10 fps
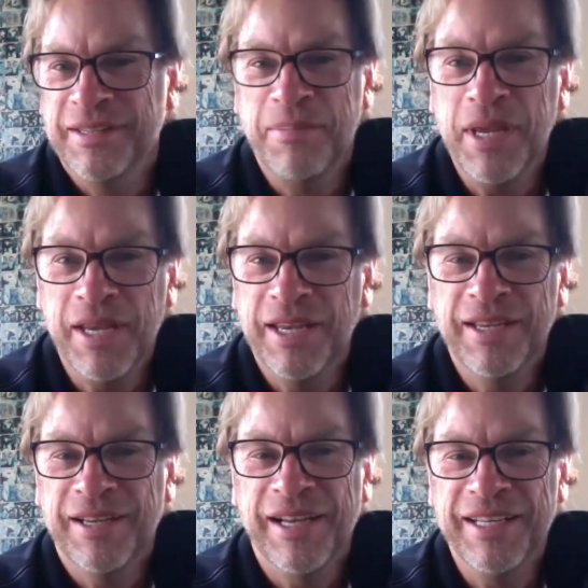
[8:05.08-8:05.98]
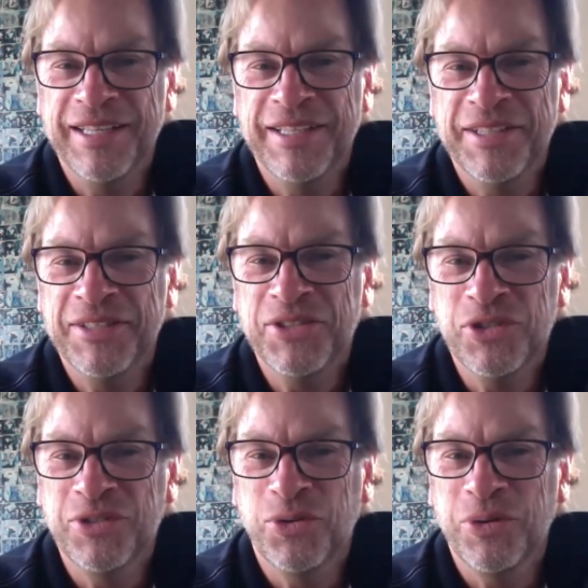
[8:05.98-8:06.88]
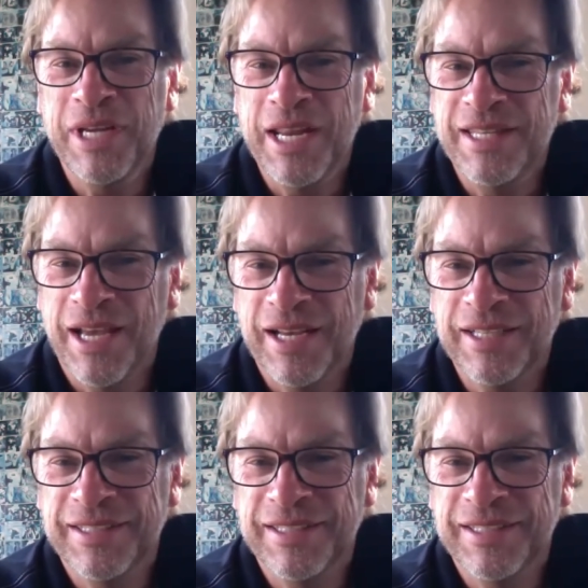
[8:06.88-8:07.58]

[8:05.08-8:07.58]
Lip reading: me. I didn't create that.